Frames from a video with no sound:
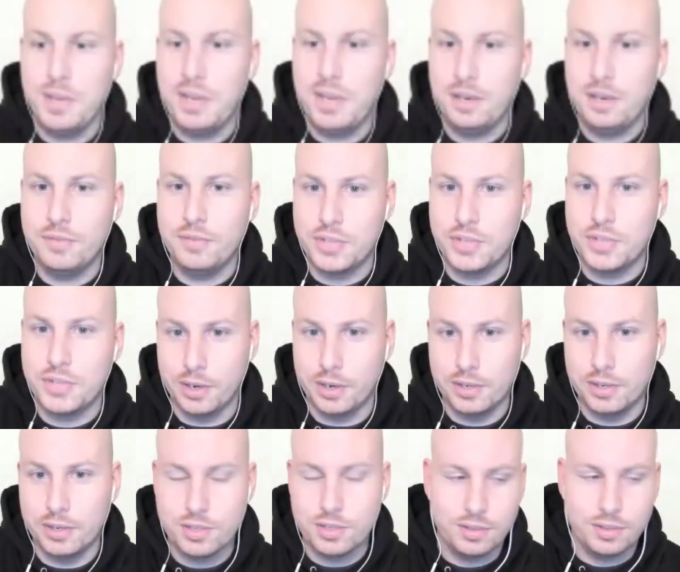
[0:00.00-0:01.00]
of
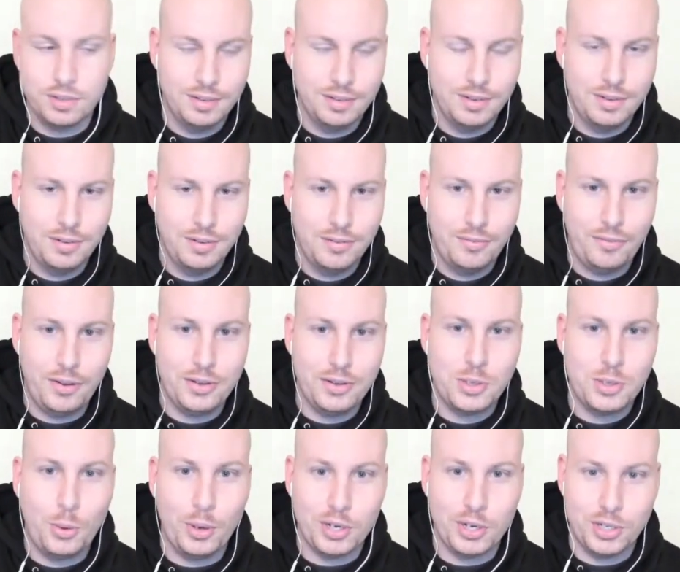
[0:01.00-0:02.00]
serious, first
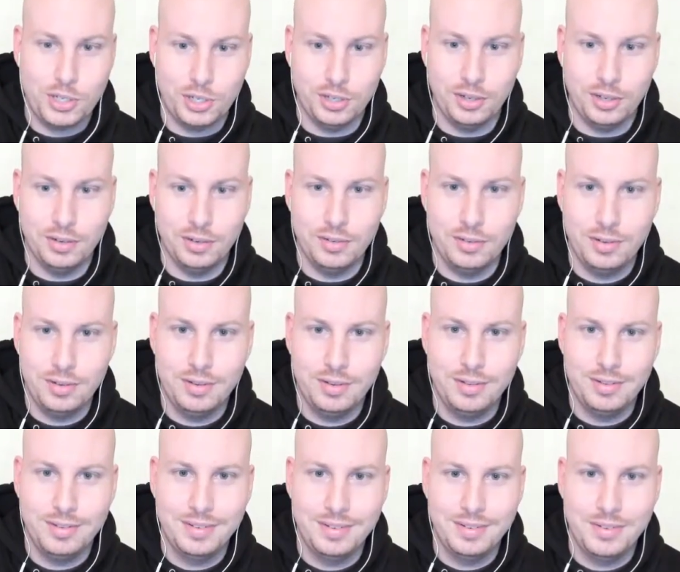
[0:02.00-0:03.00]
question
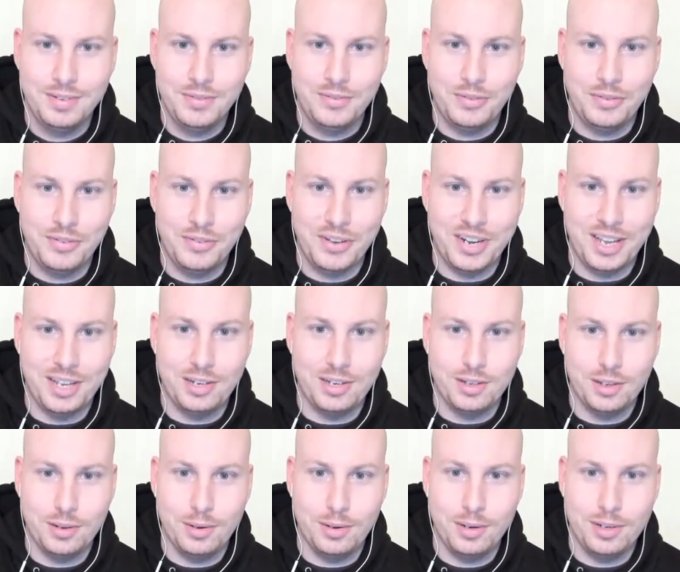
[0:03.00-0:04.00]
for
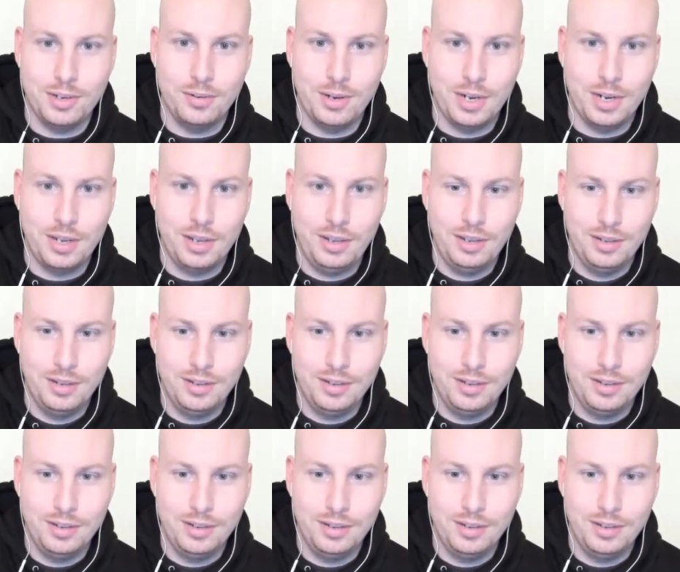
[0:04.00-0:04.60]
Fernando. Are you ready?